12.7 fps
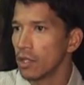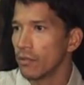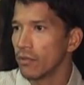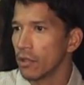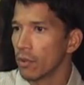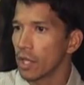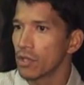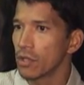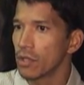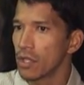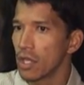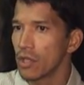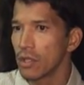did for the rest of
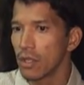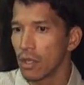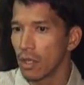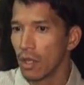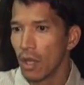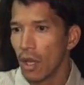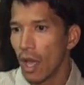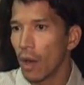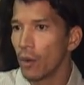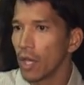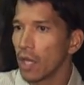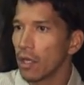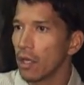the season and
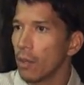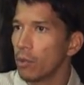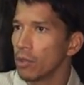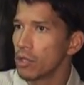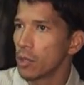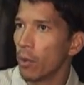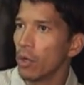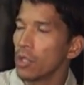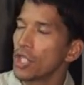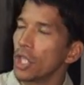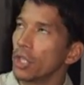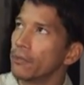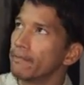how we ended up with a
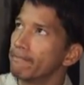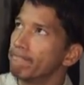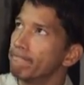support shield.